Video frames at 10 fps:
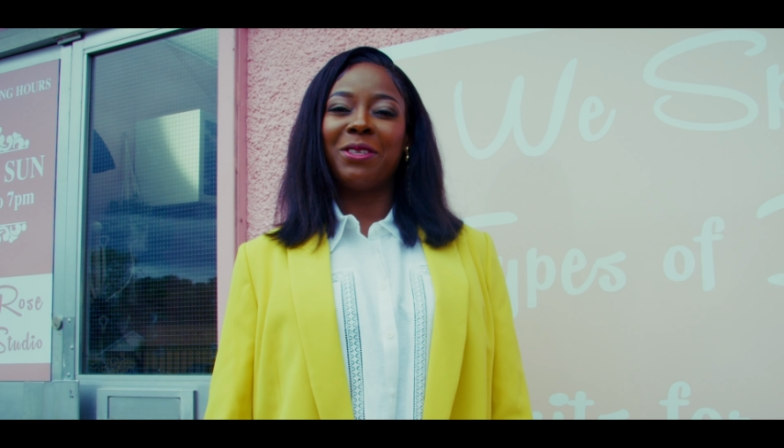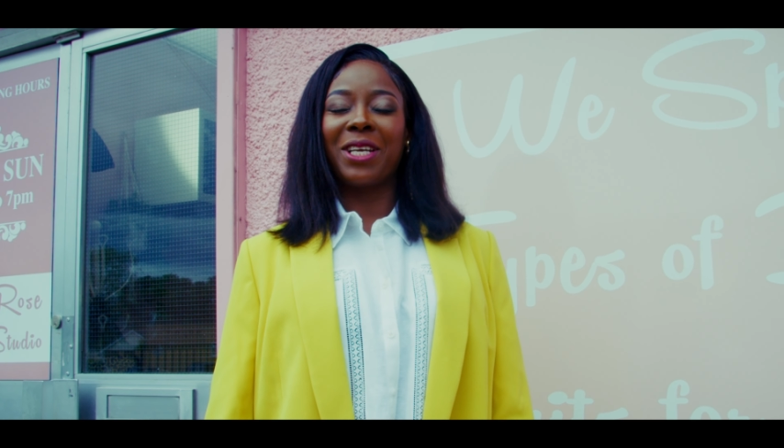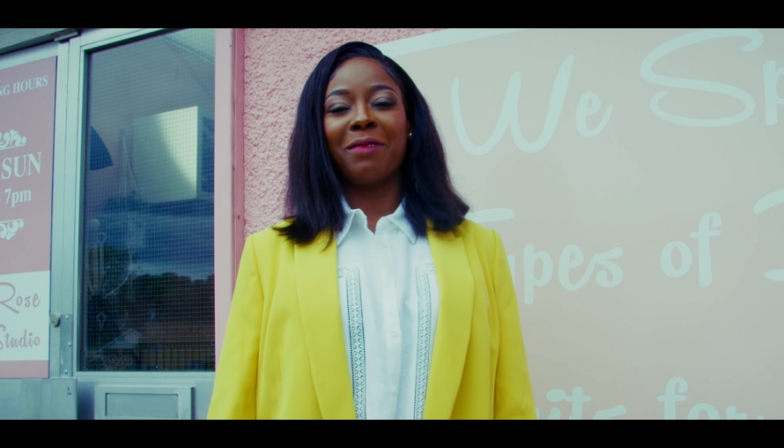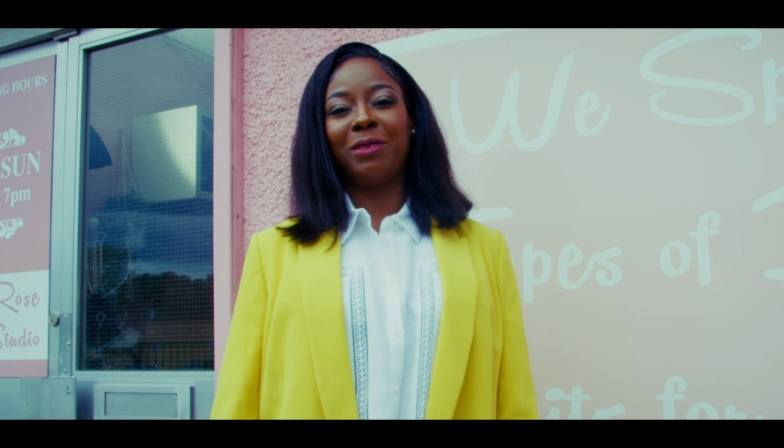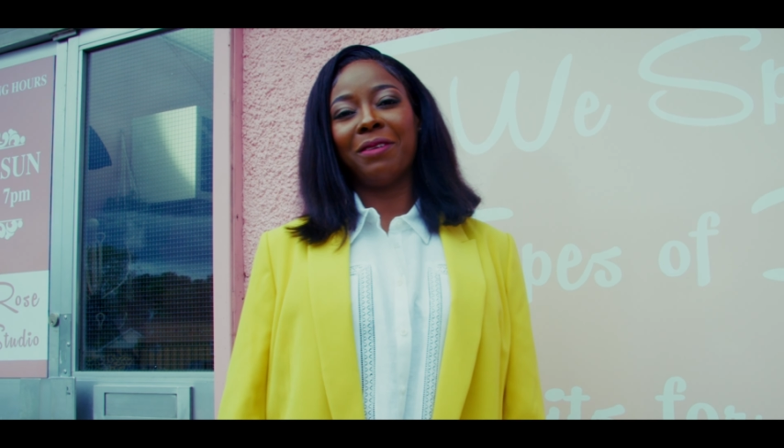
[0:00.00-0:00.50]
to
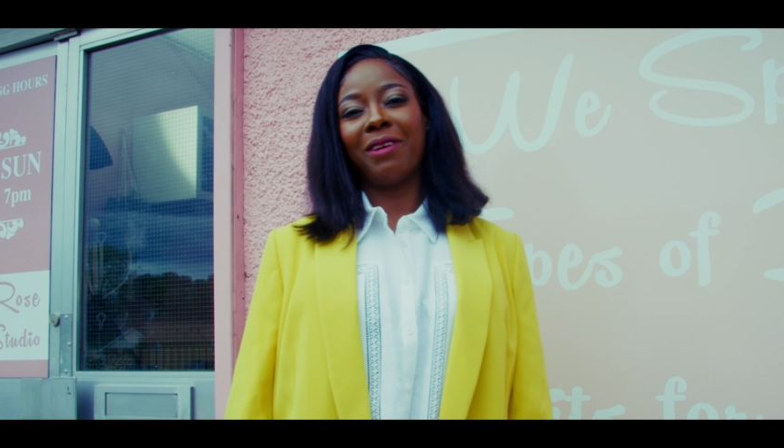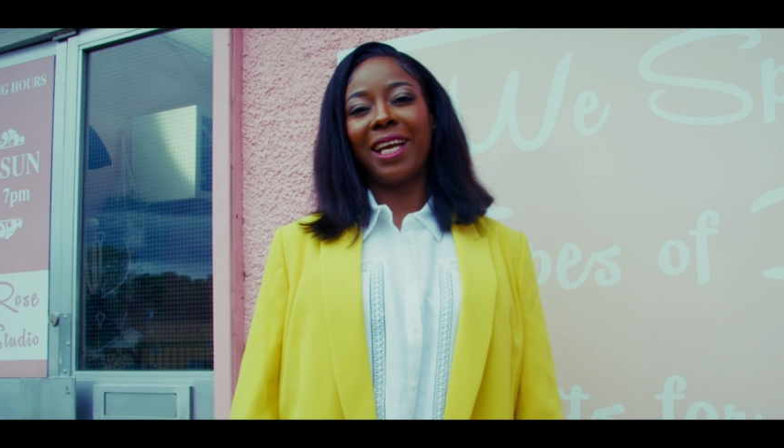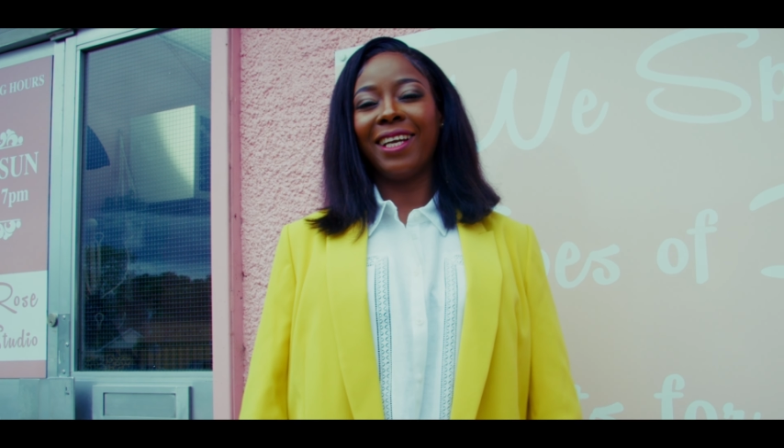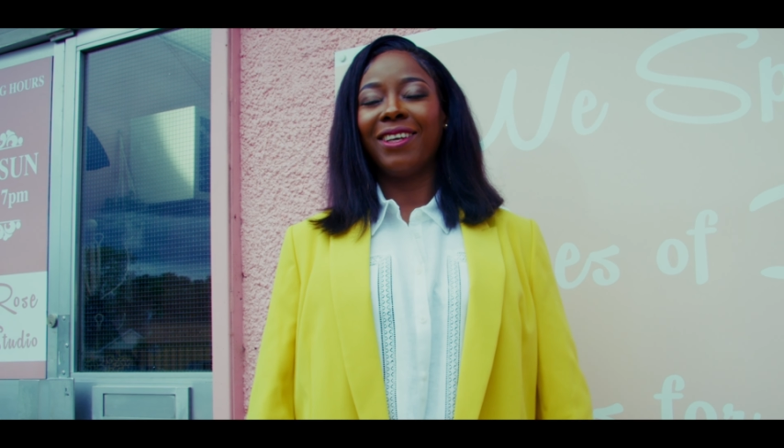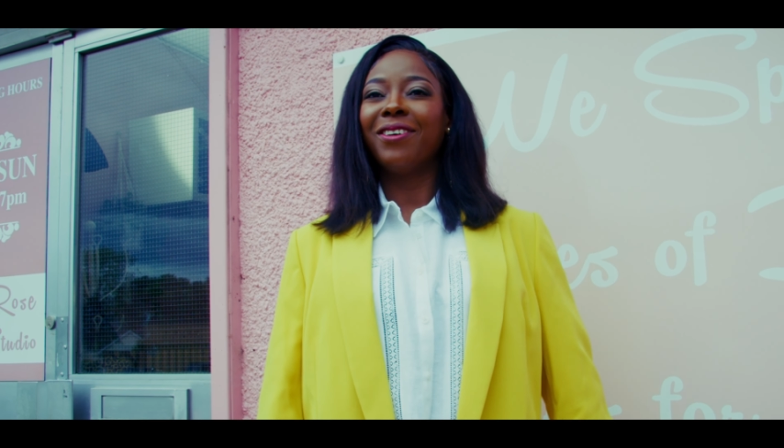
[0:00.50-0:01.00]
capture
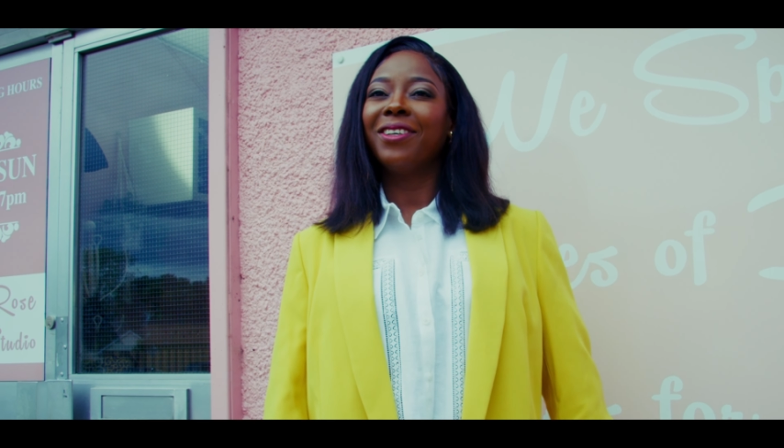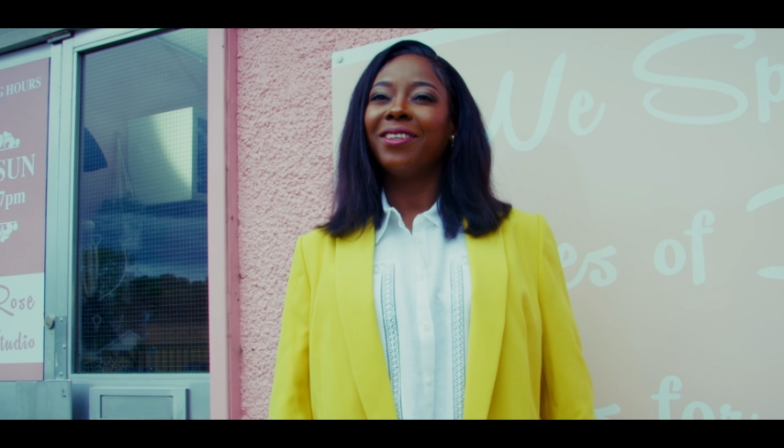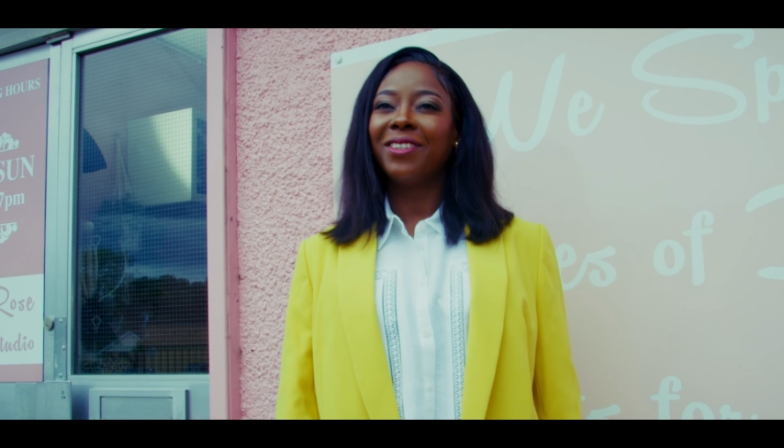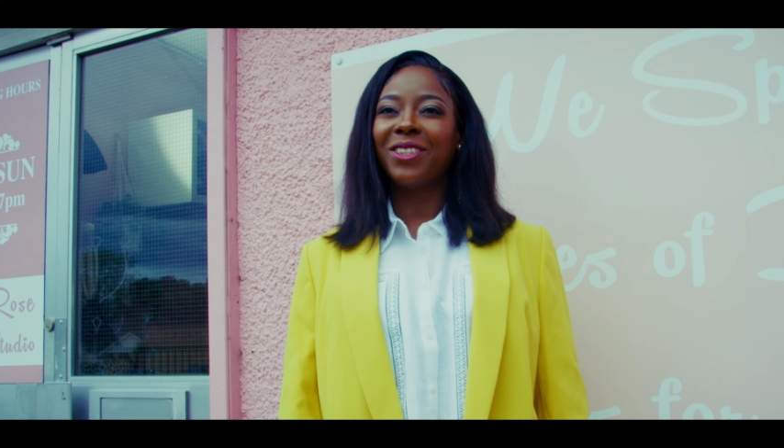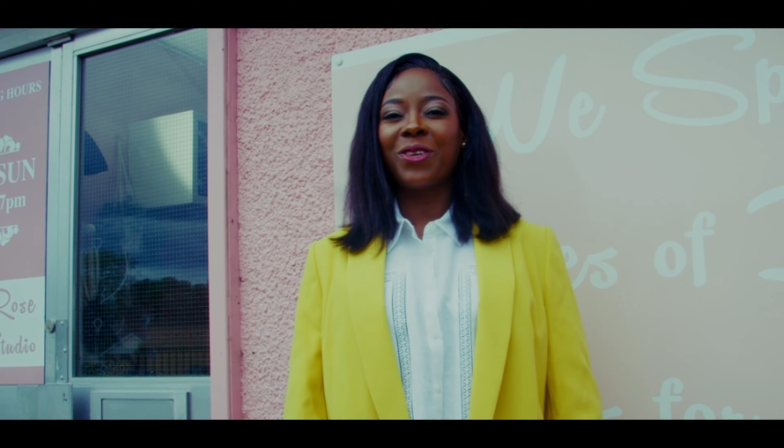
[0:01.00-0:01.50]
my
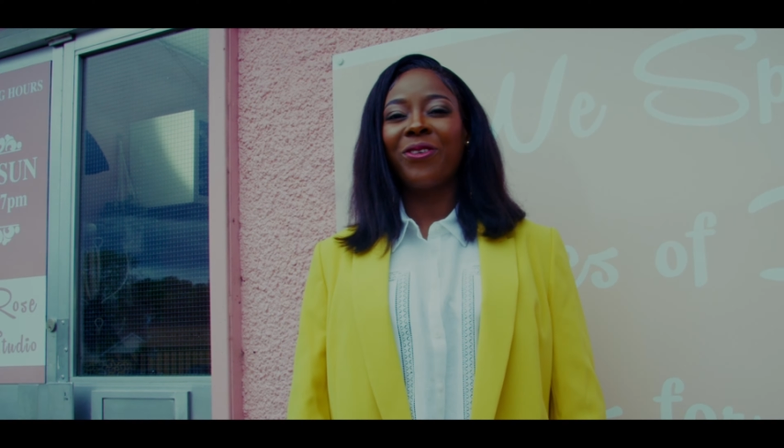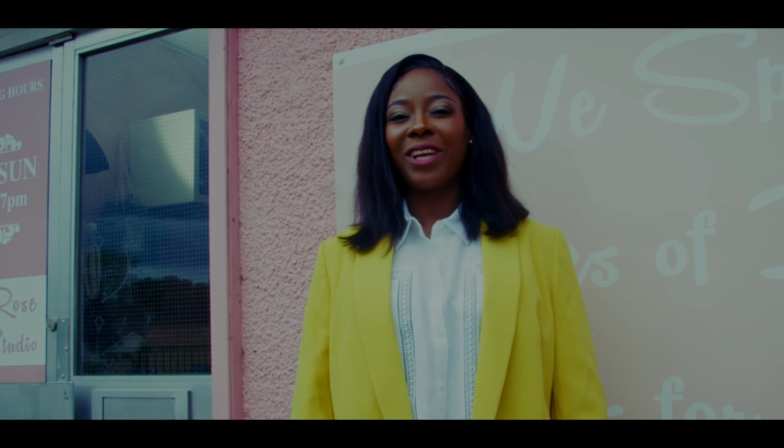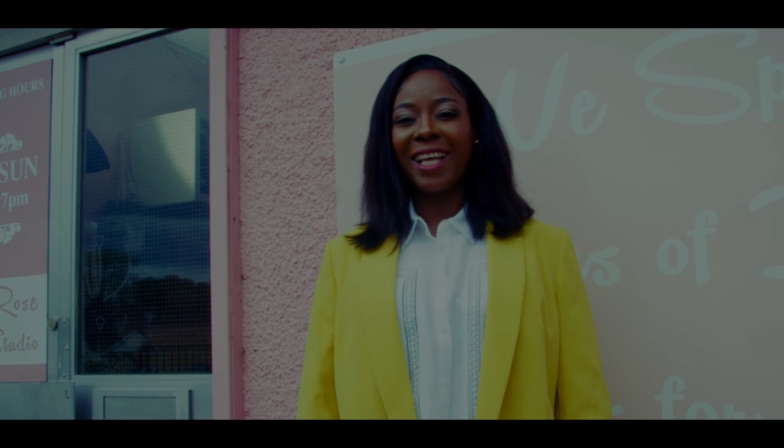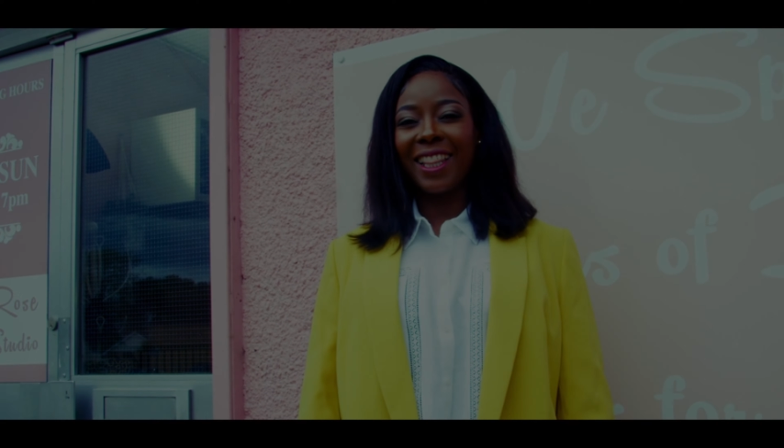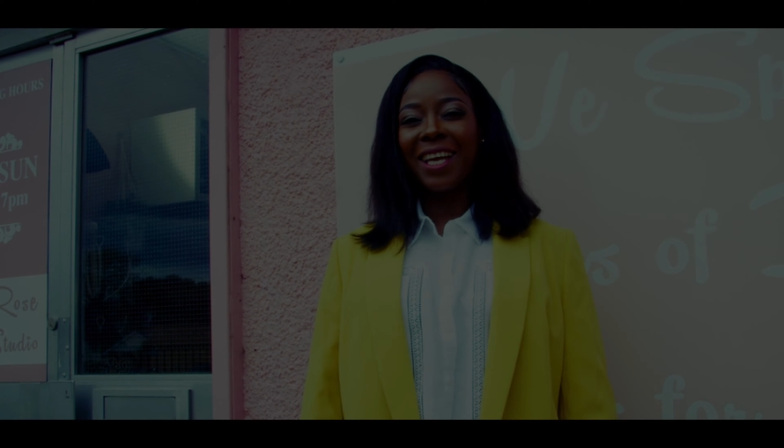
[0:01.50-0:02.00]

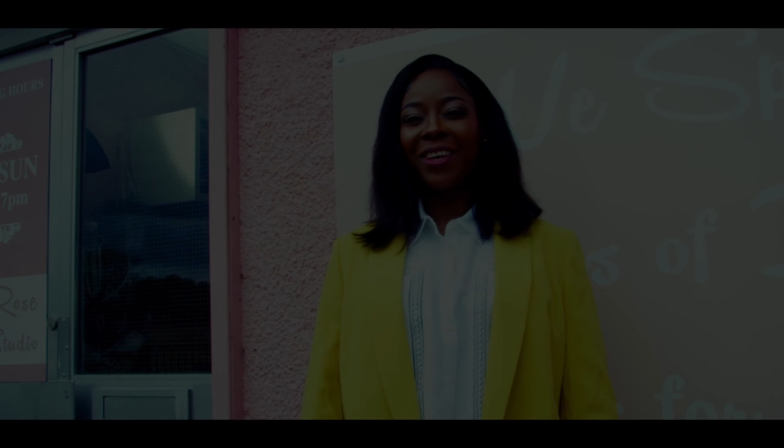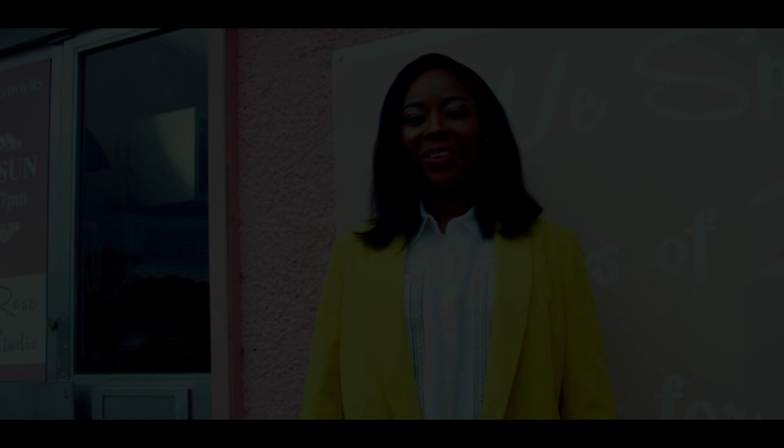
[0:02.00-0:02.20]
story. Thank